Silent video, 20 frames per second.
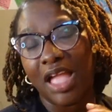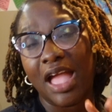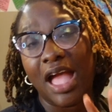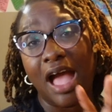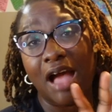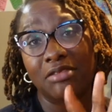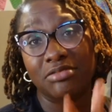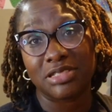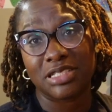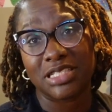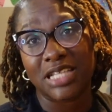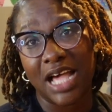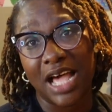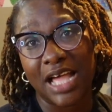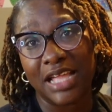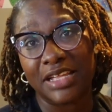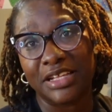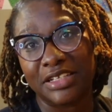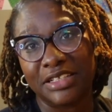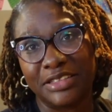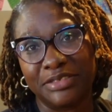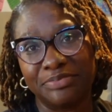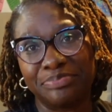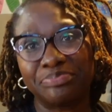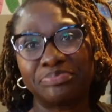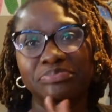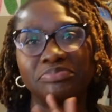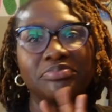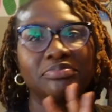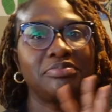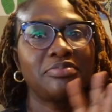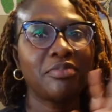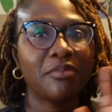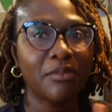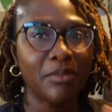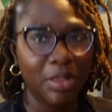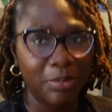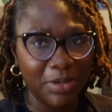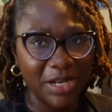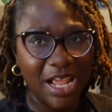I was tired.
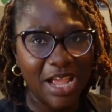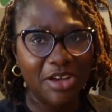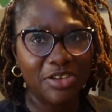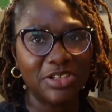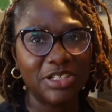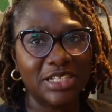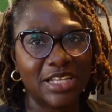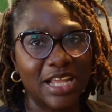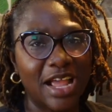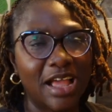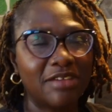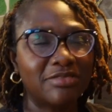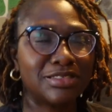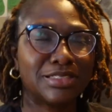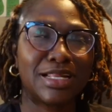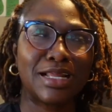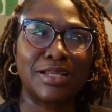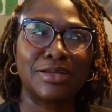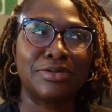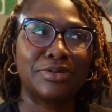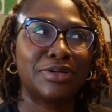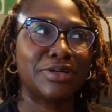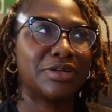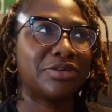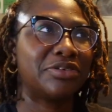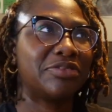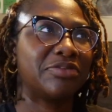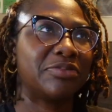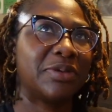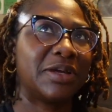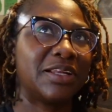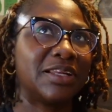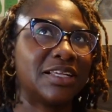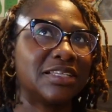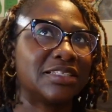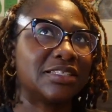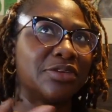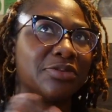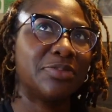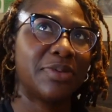But not only that, I was like, girl, don't even bother.
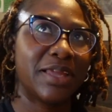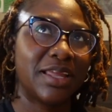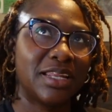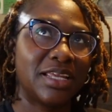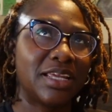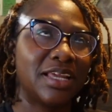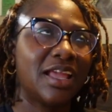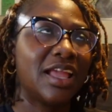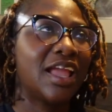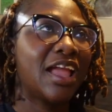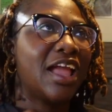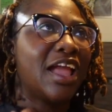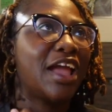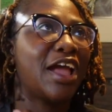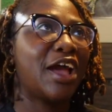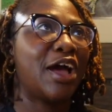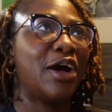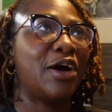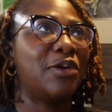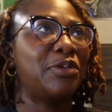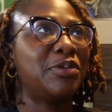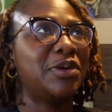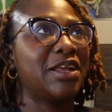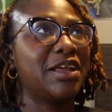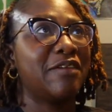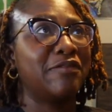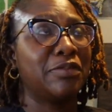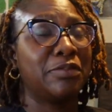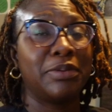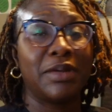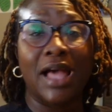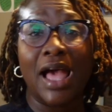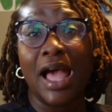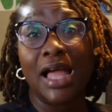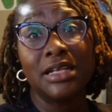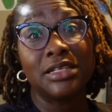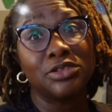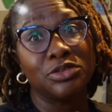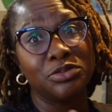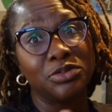That's so petty. Or whatever. But I
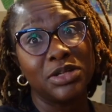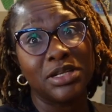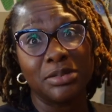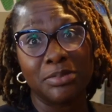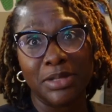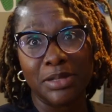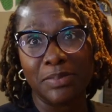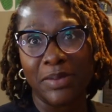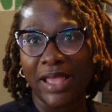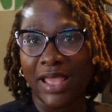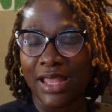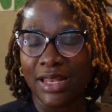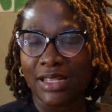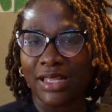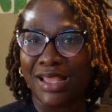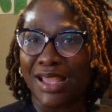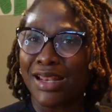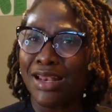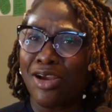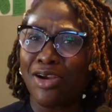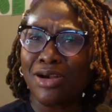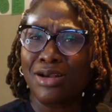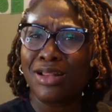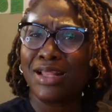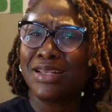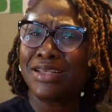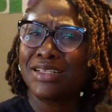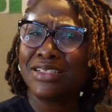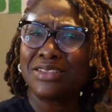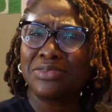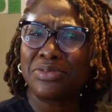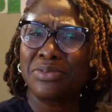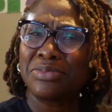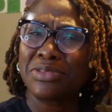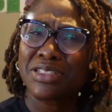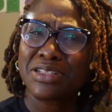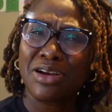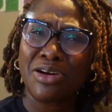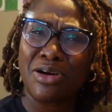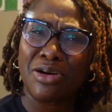do want to be petty. And all, and these women
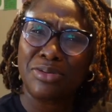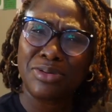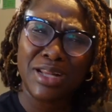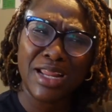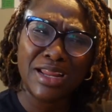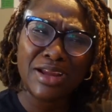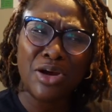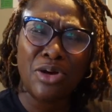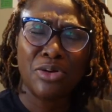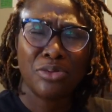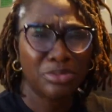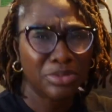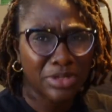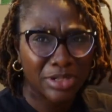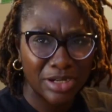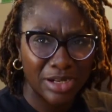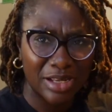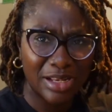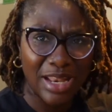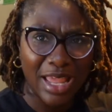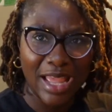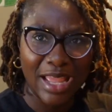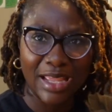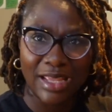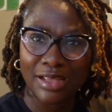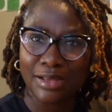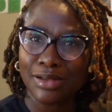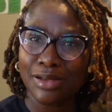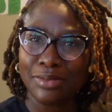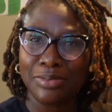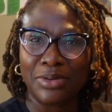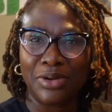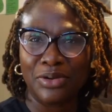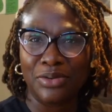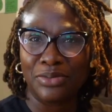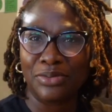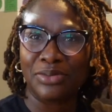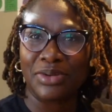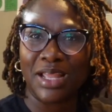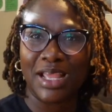are, they older. Like, come
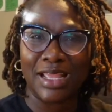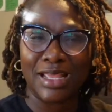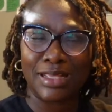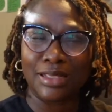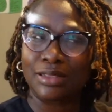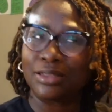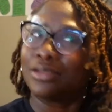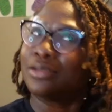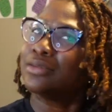on. Like,